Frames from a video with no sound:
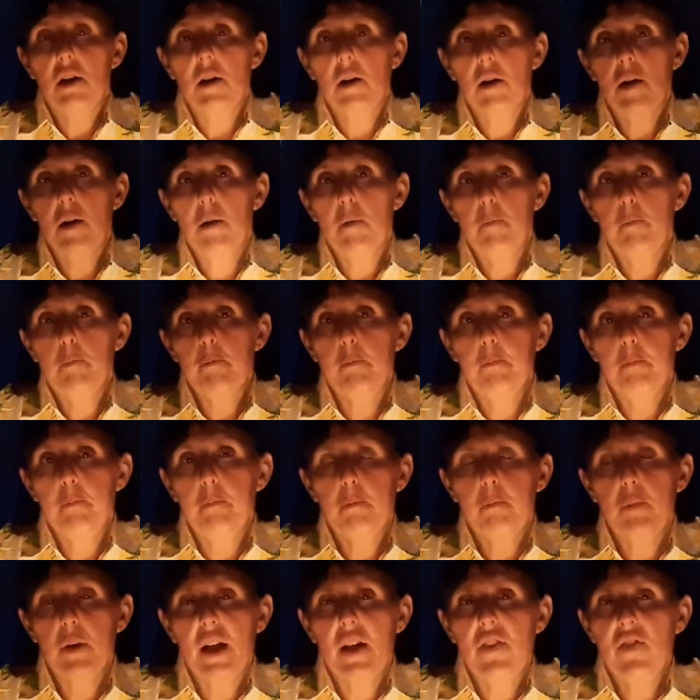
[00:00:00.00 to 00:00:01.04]
Um,
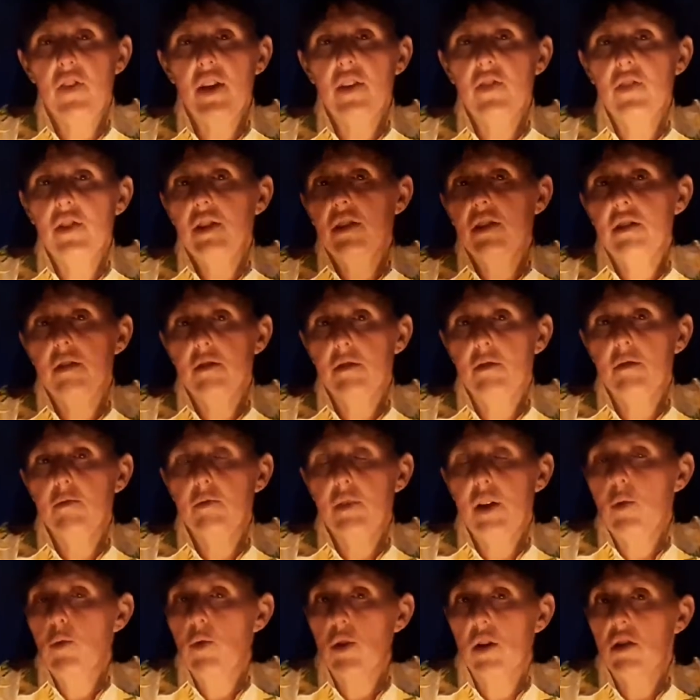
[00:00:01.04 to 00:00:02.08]
but I think that
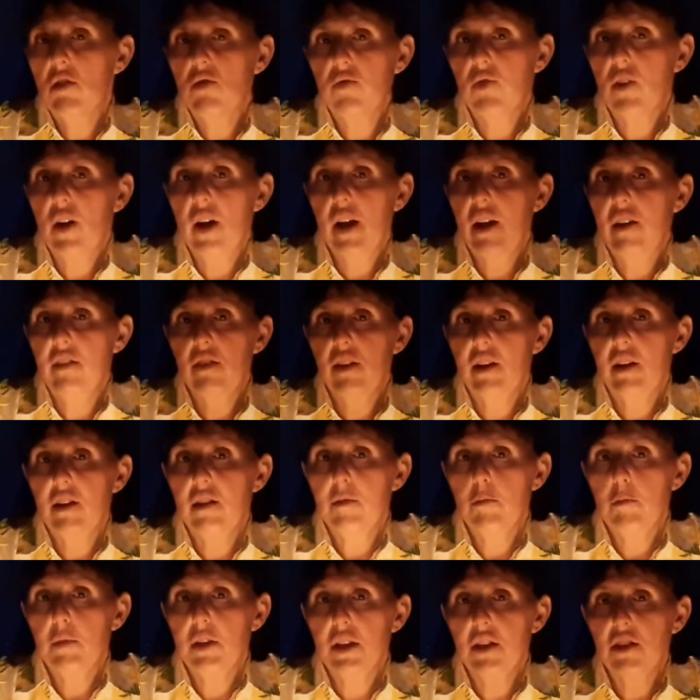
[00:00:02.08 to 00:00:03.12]
they were afraid
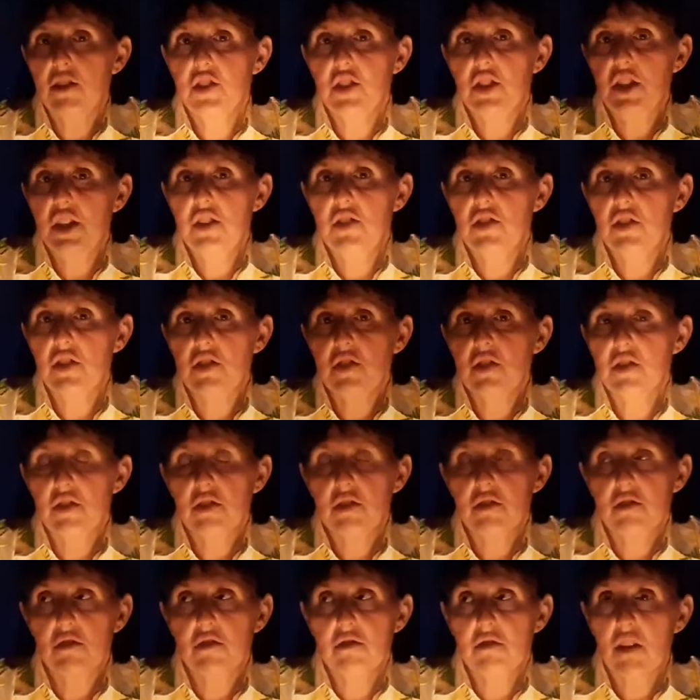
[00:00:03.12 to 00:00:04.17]
that because Jesus
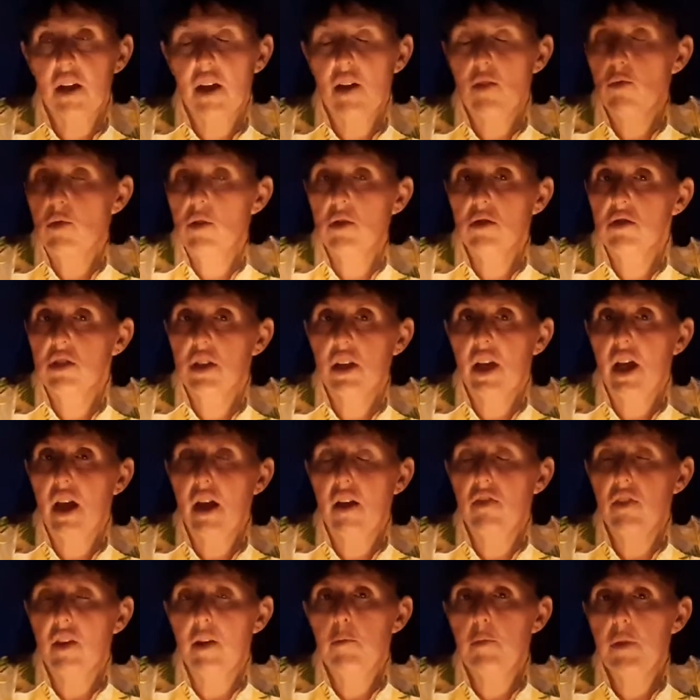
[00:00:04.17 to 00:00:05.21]
had rose
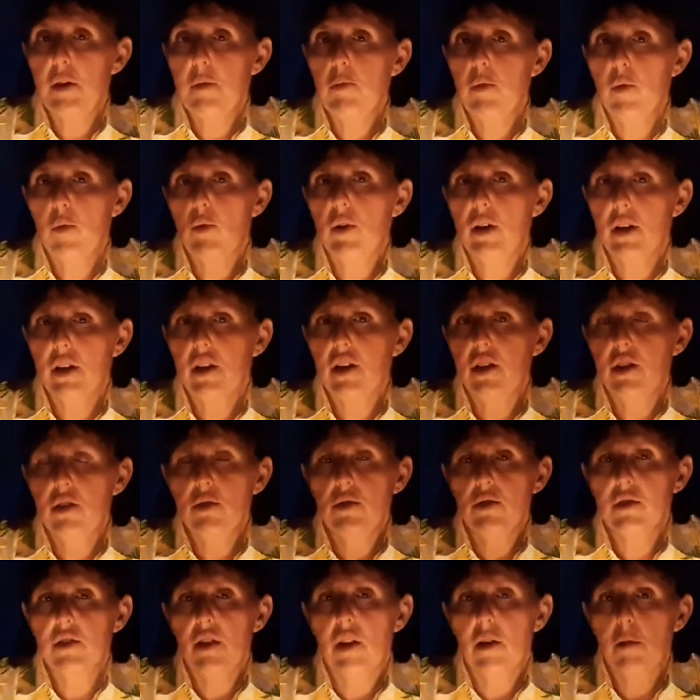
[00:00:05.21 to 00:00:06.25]
again, that people would
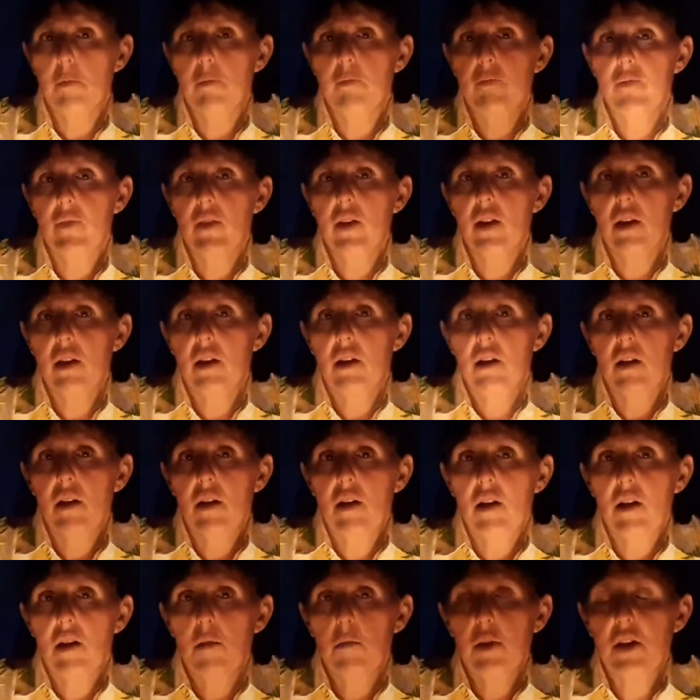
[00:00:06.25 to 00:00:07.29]
accuse them
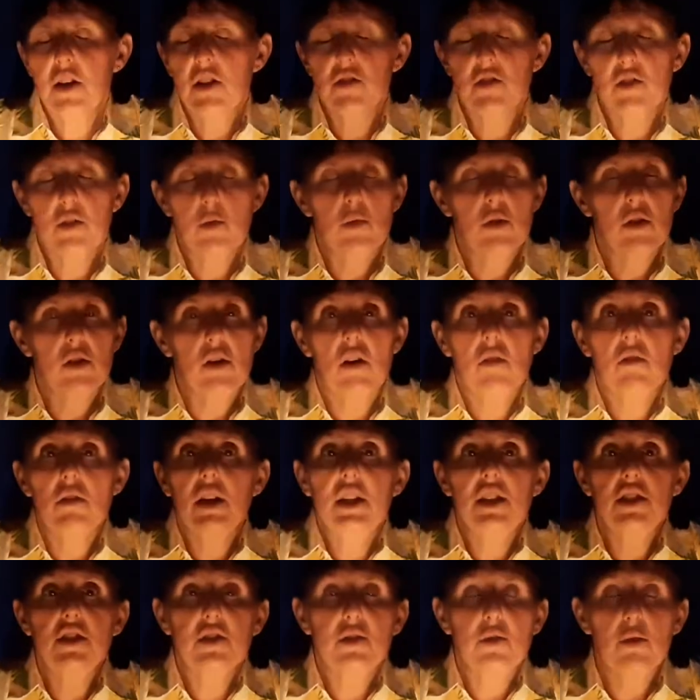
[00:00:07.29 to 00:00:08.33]
because there were
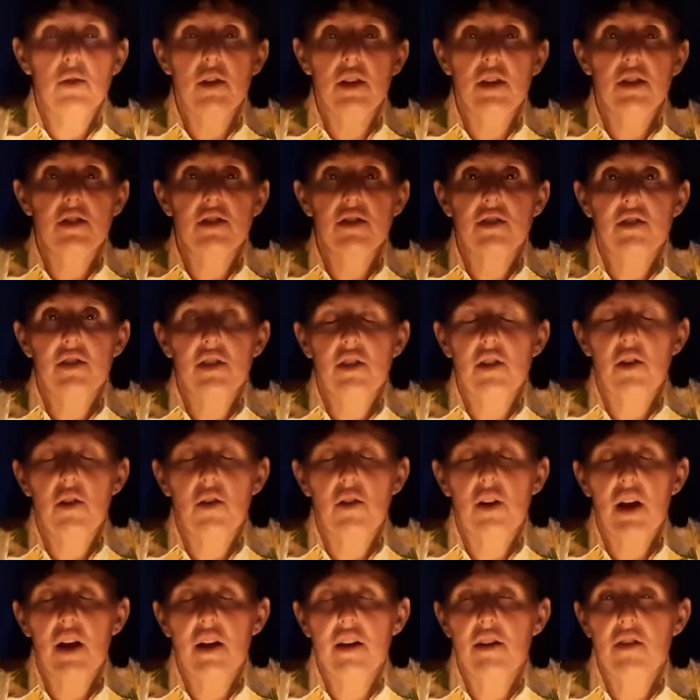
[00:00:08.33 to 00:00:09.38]
already stories, you
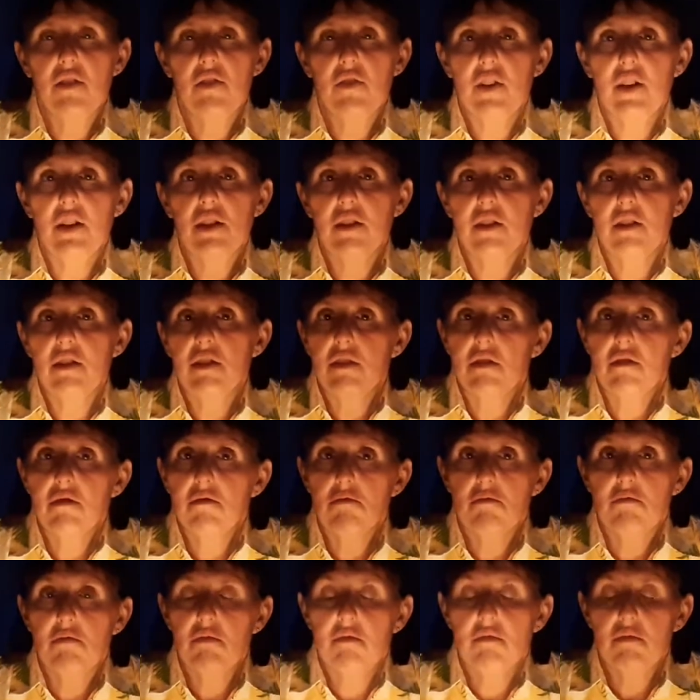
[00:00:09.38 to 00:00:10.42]
know, kind of that
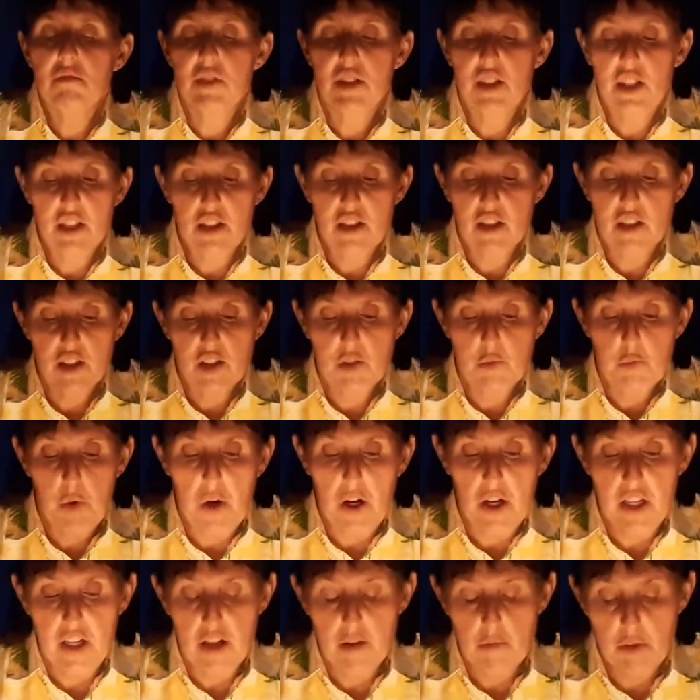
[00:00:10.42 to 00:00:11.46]
Jesus's
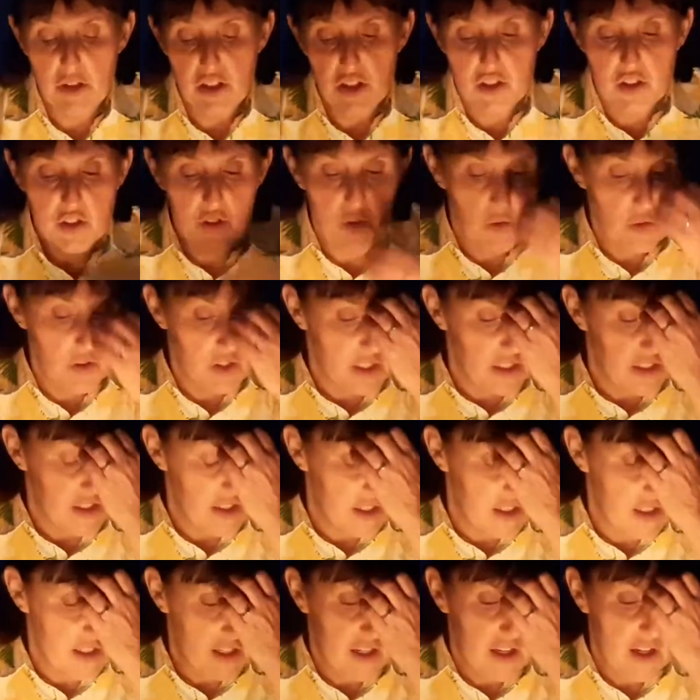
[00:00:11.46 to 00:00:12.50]
body had been
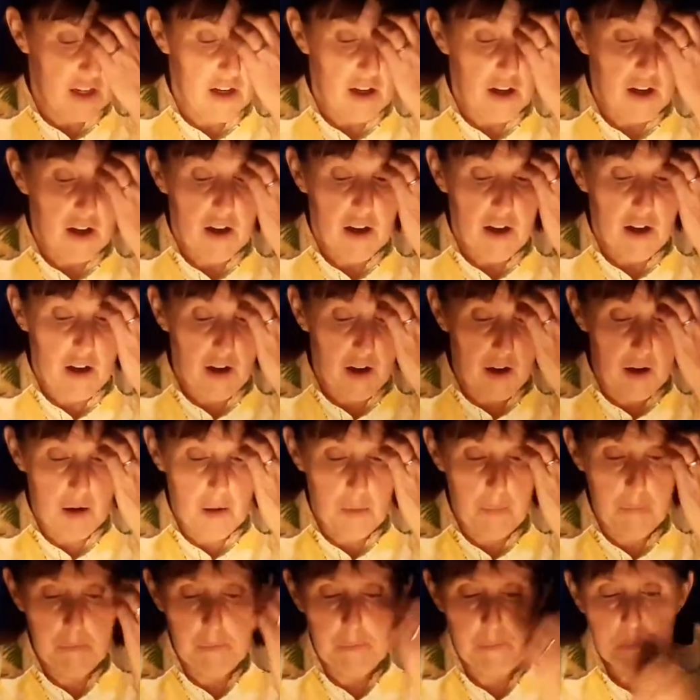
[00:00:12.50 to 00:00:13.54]
stolen.
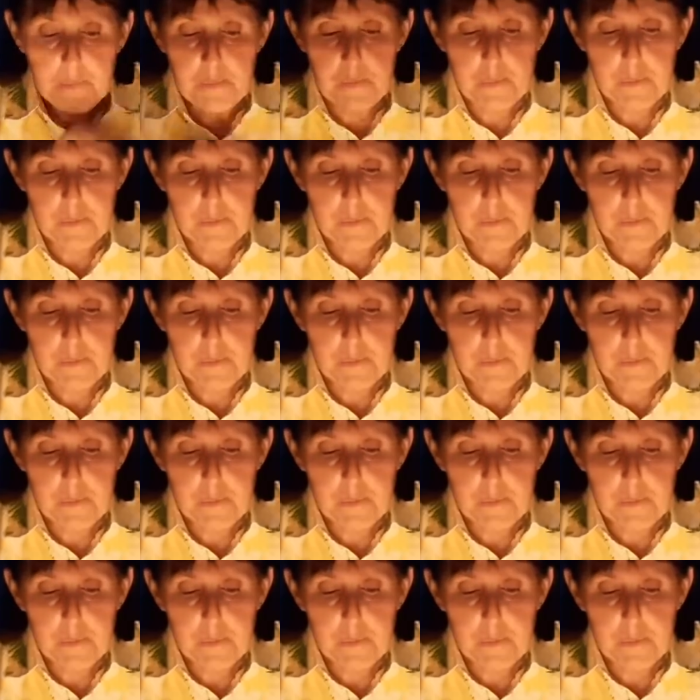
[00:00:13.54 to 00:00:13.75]
Um,